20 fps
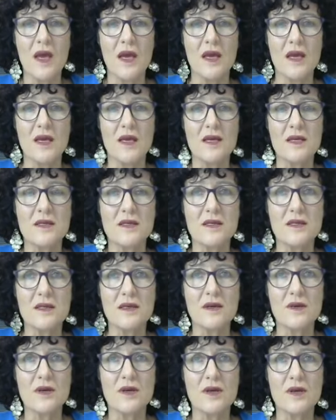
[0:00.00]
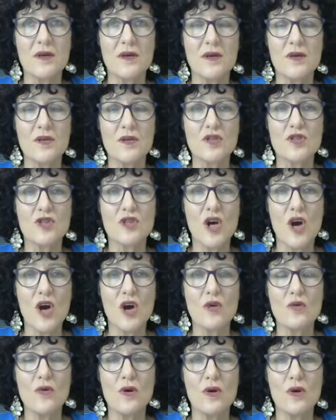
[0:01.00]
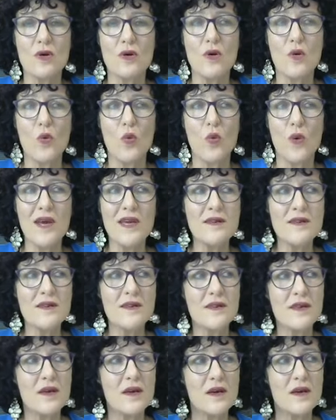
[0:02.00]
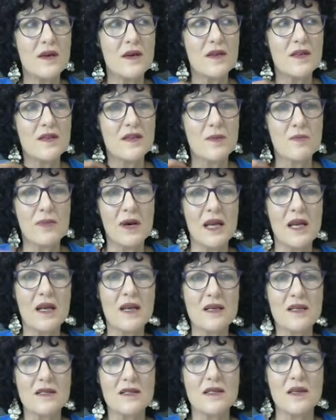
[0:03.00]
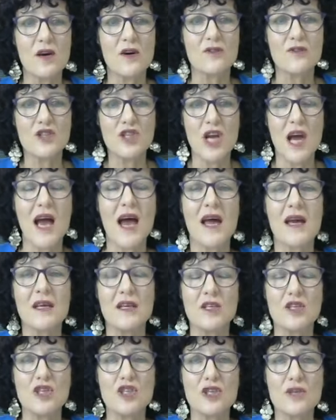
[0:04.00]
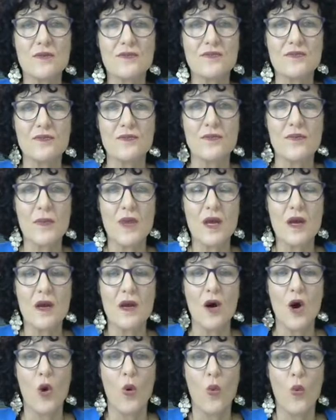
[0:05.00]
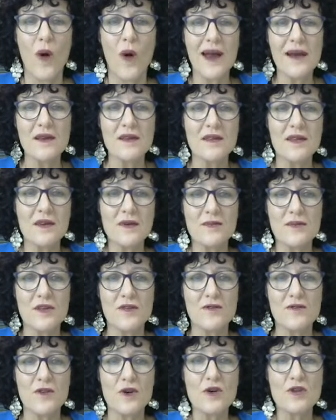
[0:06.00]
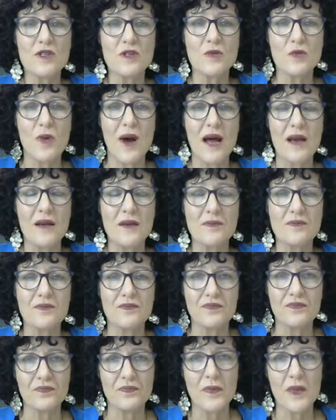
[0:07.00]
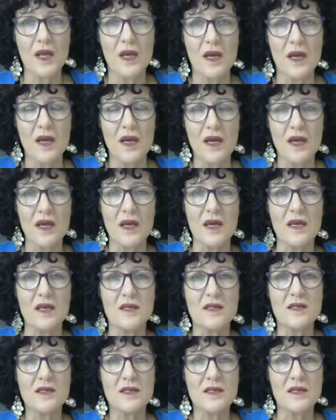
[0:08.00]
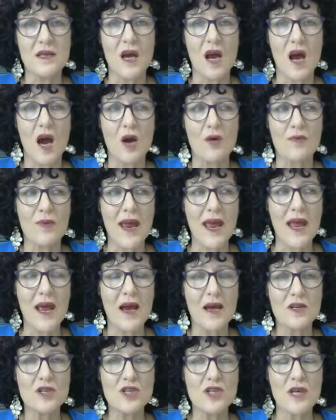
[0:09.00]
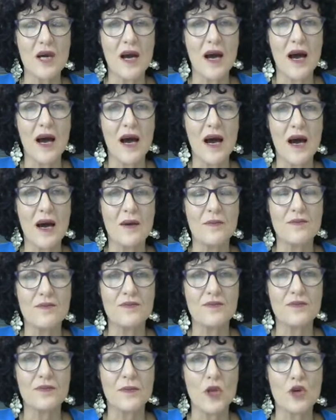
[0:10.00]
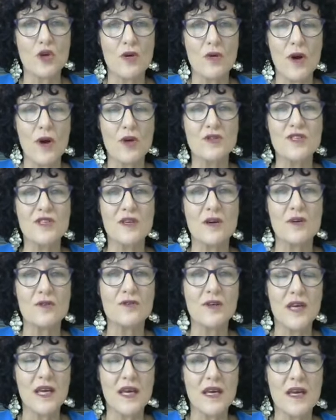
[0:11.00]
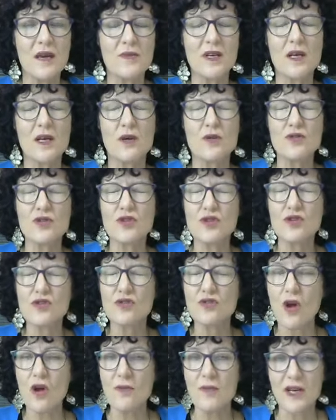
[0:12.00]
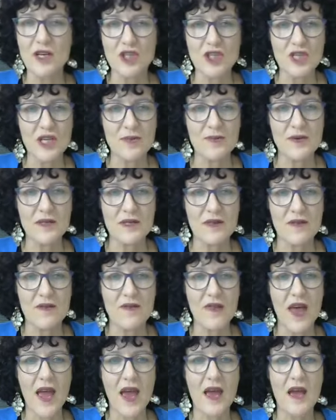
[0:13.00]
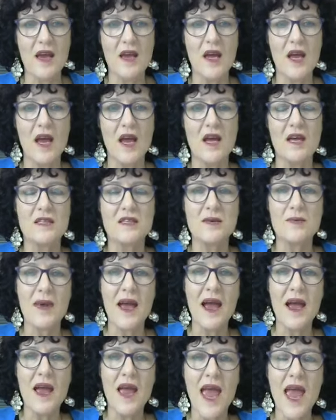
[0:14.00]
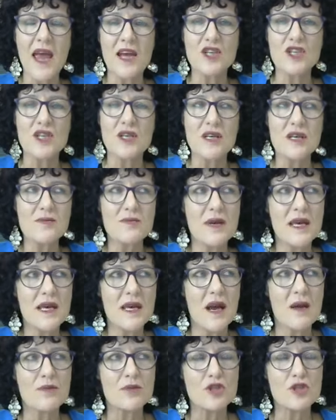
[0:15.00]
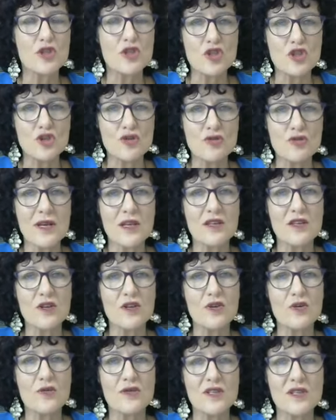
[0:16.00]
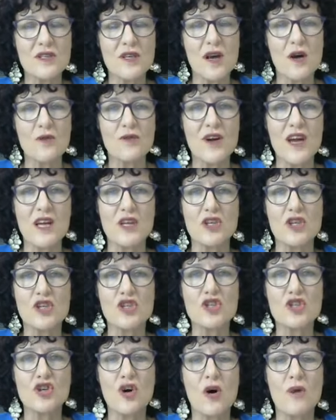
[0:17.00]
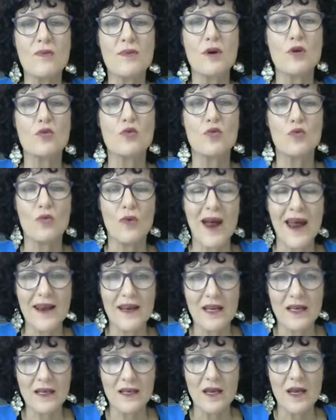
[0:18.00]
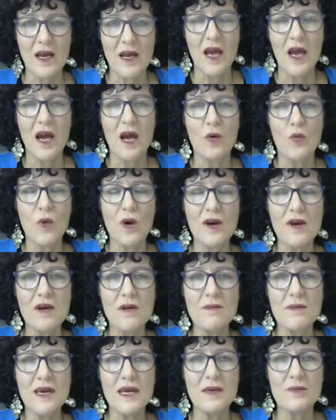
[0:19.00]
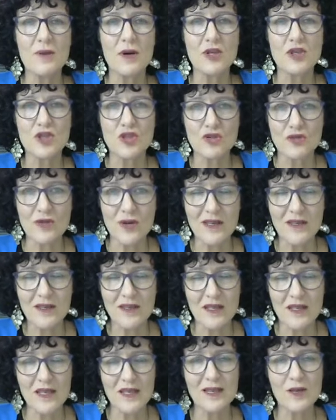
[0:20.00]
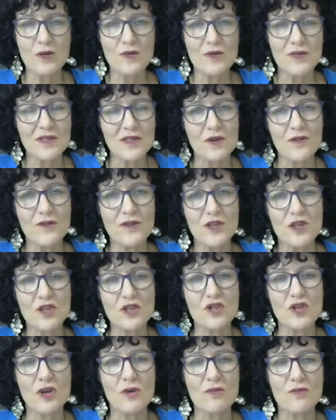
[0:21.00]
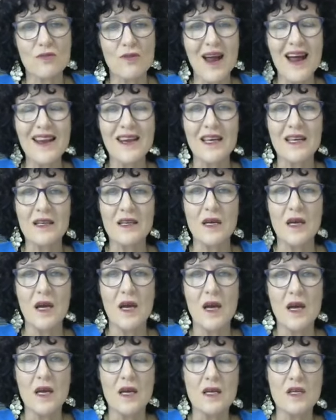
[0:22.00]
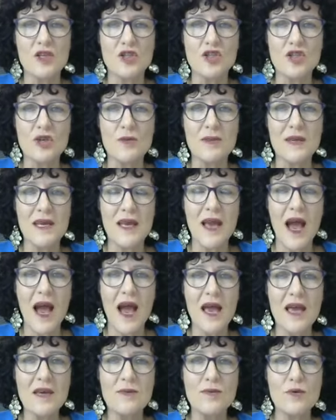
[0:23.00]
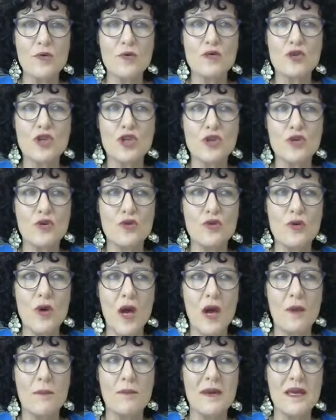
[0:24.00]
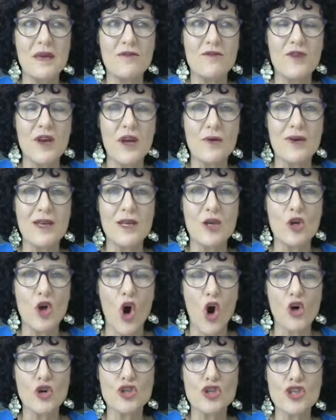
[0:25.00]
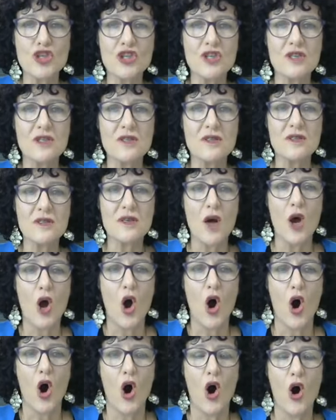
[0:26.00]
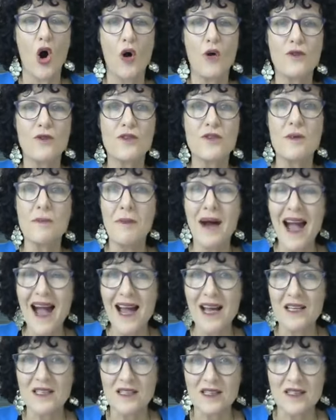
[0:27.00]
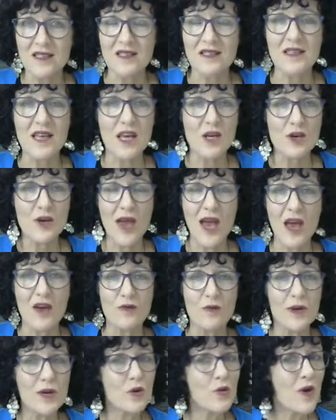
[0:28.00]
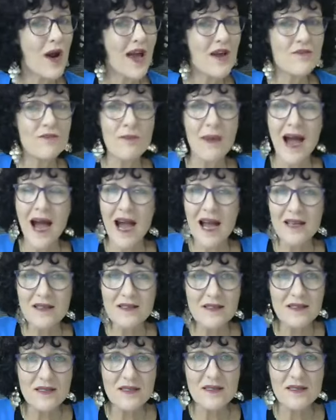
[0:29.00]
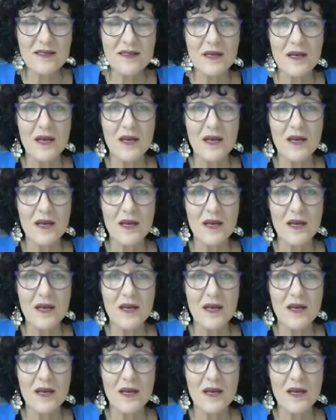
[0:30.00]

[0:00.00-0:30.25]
is so with the pillars of change, one of them, the first one, is around um, your own self-care, but it goes so much deeper than that. It's about actually being able to strengthen yourself and to stop running. And what I mean by strengthening yourself and to stop running is to be able to be very conscious of the masks that you have. We all have masks.